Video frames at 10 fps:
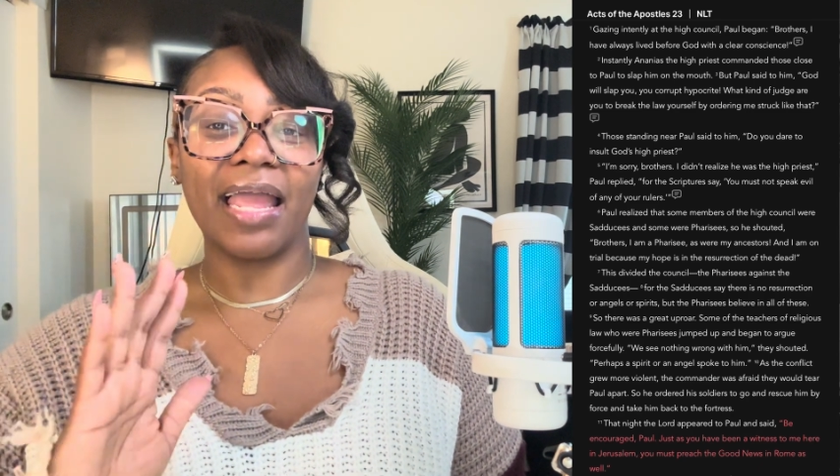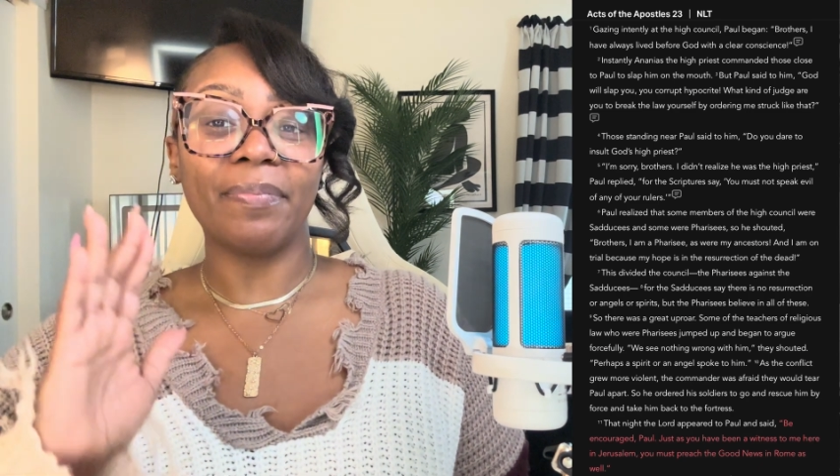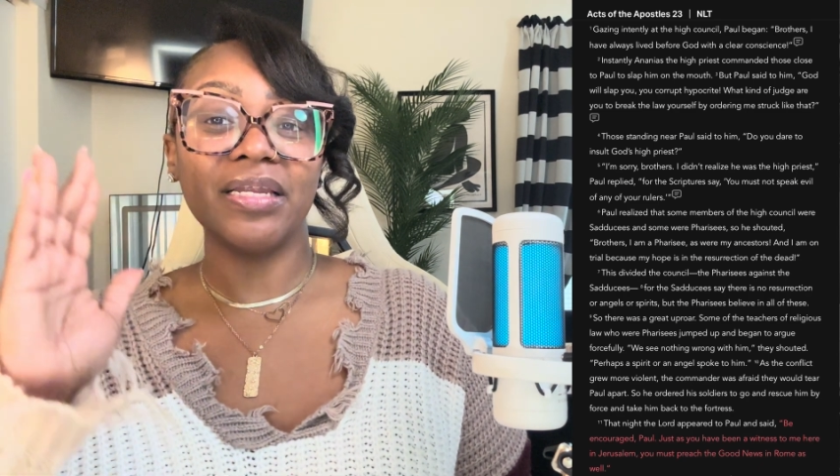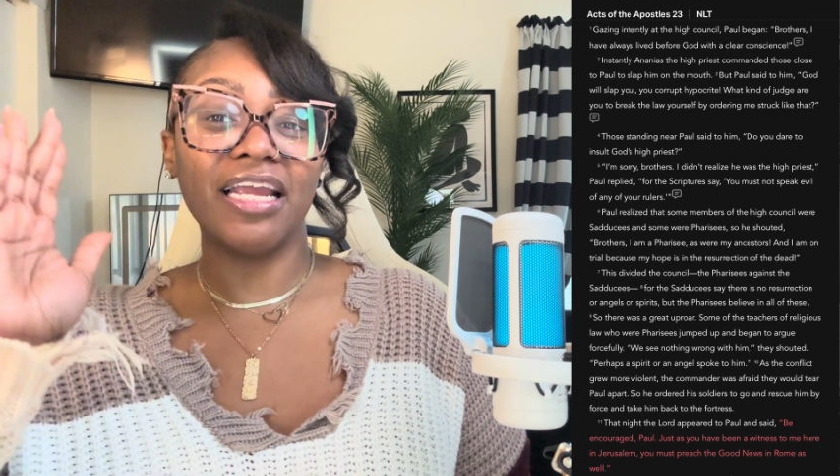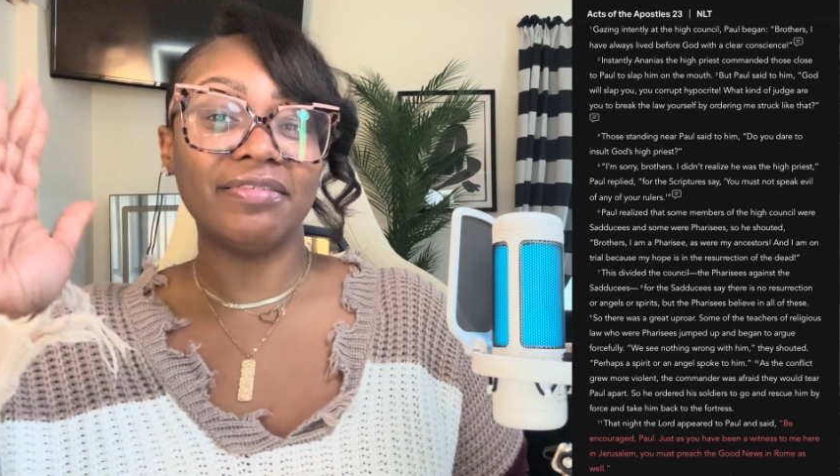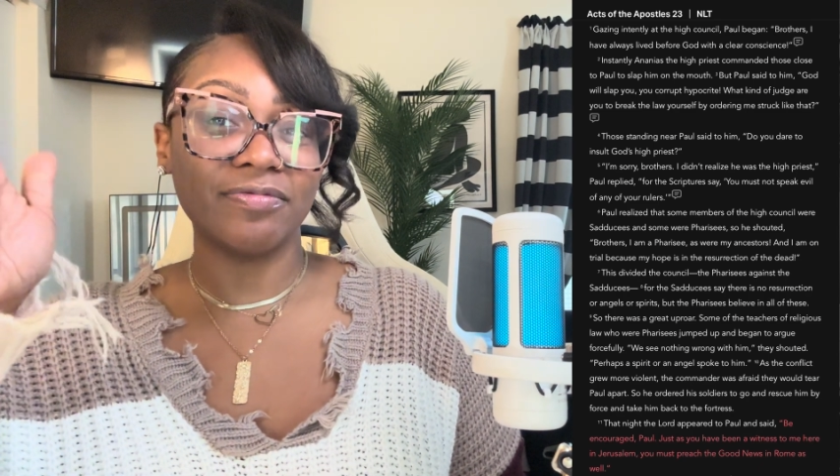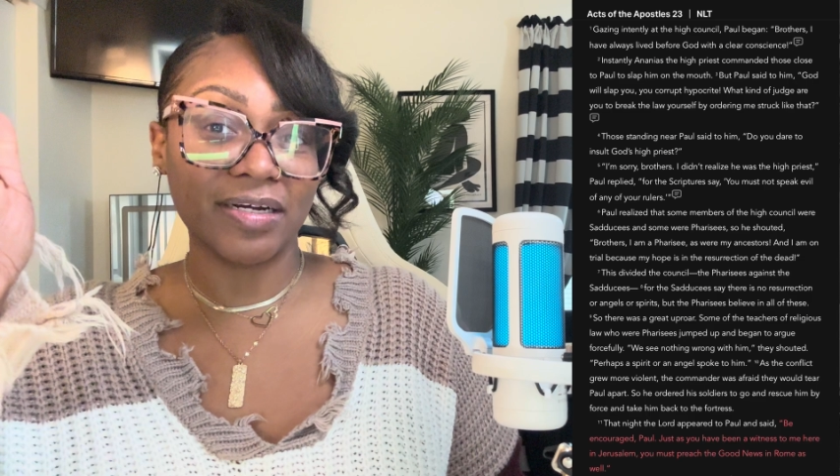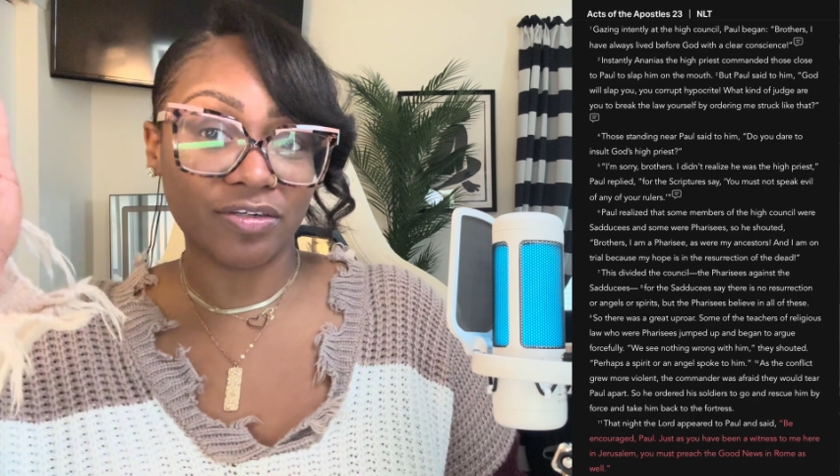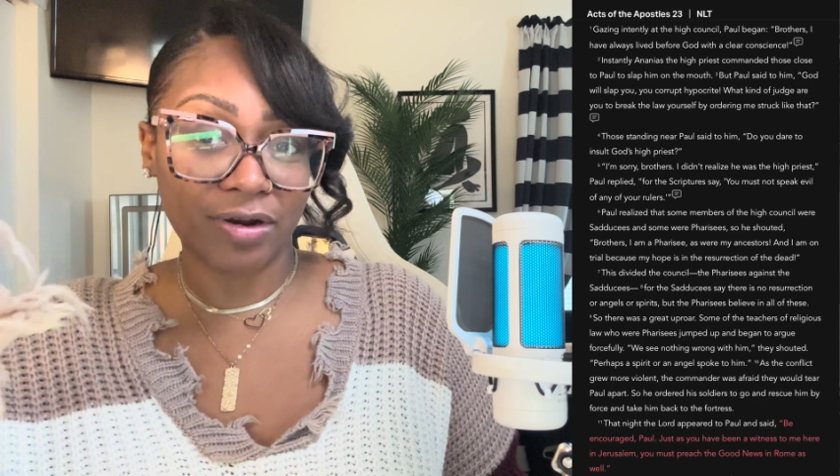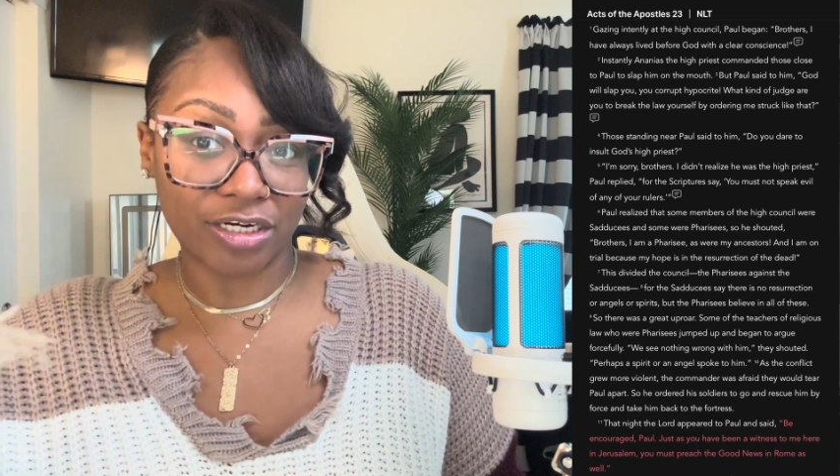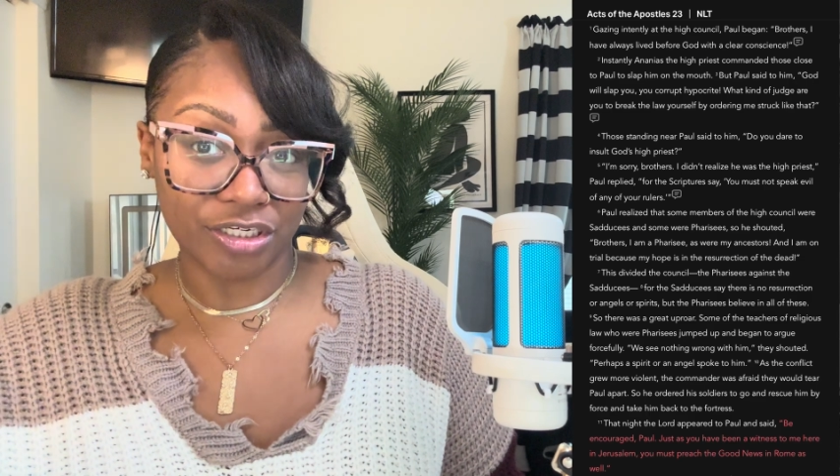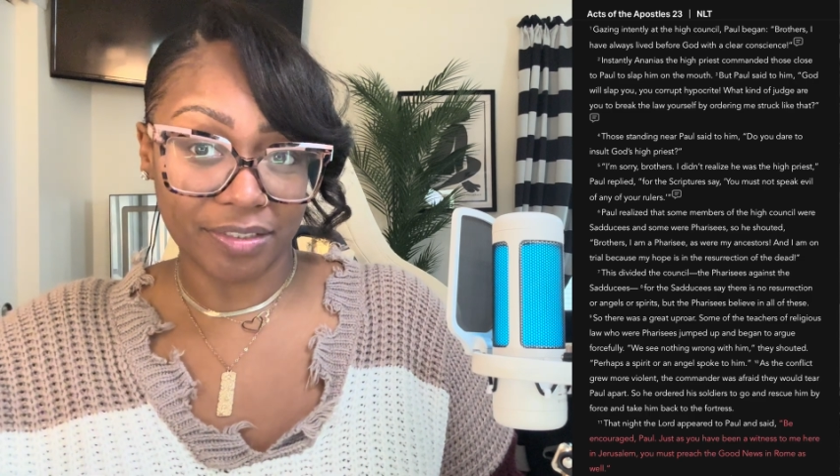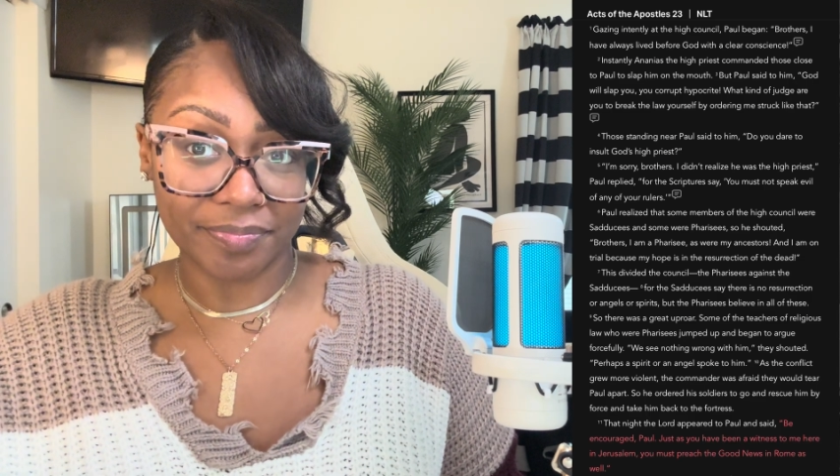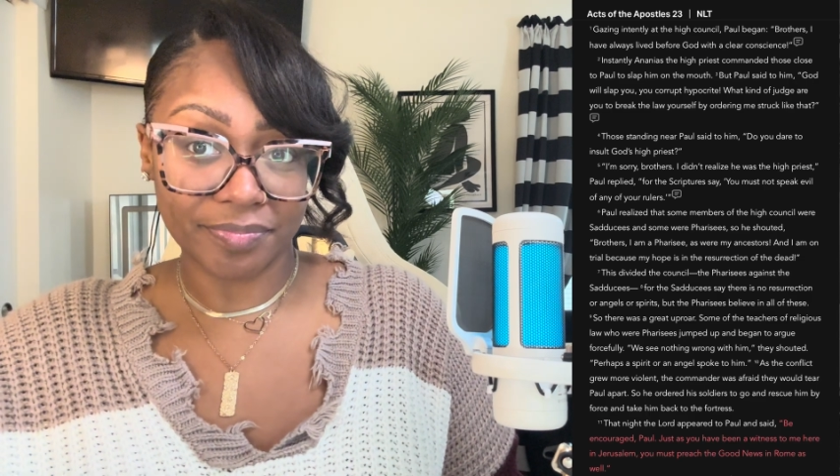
believed in resurrection.